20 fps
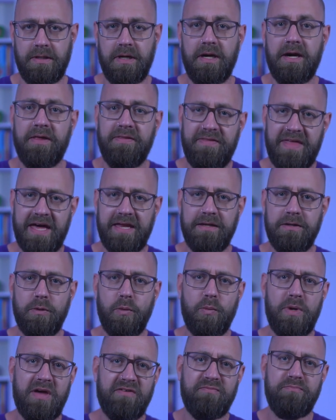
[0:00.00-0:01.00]
Then
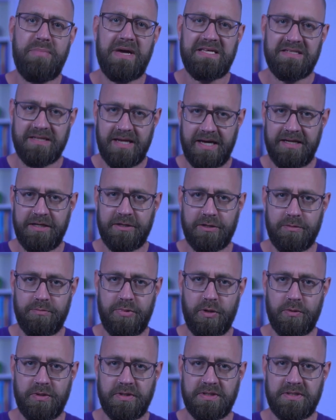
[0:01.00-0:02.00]
we have base Lightning
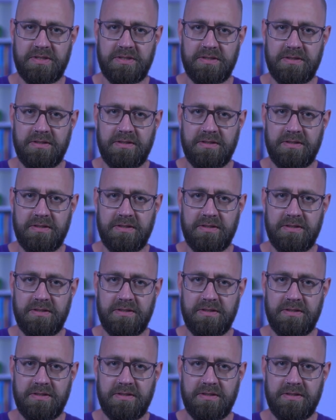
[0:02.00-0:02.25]
components.